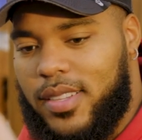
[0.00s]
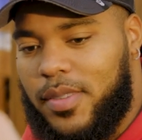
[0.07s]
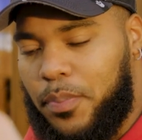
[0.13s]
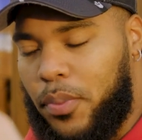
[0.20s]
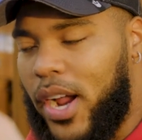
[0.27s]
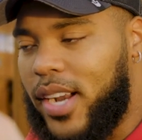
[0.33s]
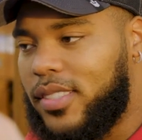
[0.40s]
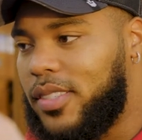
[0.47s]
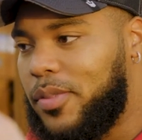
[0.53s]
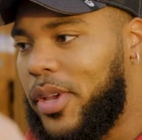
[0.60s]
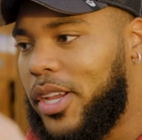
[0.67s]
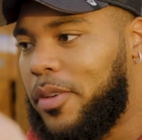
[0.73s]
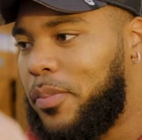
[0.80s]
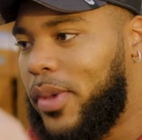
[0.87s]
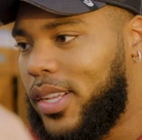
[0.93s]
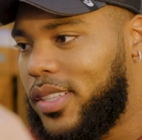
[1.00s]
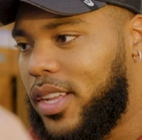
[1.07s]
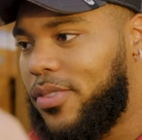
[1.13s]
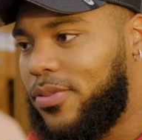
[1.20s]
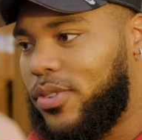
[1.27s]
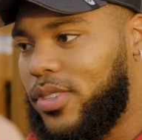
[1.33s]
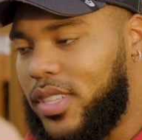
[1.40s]
No. Practicing make a big
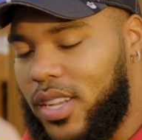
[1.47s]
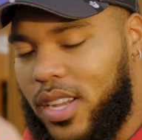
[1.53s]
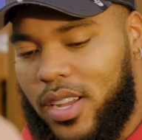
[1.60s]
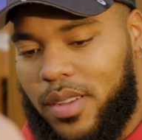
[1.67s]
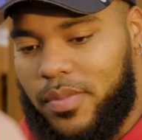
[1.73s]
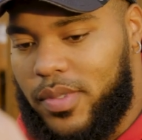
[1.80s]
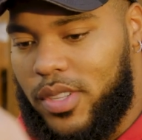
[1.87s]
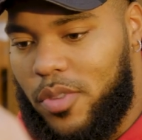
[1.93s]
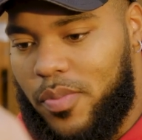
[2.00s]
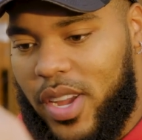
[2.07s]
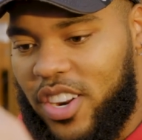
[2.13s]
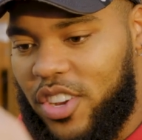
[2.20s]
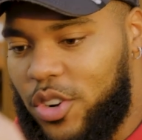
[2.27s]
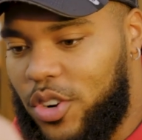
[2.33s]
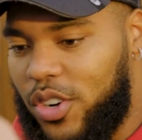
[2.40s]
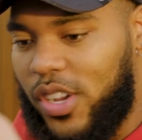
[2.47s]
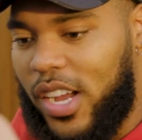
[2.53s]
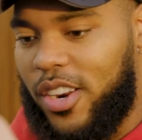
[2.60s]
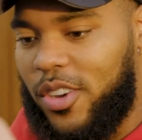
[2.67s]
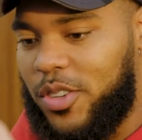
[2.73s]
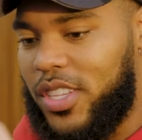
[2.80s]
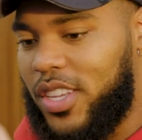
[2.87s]
difference. No matter who, I
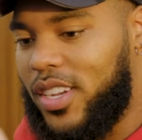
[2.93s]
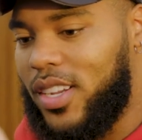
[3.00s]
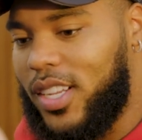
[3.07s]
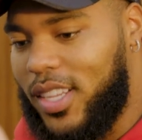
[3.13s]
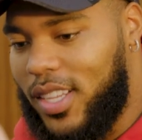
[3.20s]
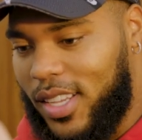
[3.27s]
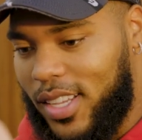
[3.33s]
don't care.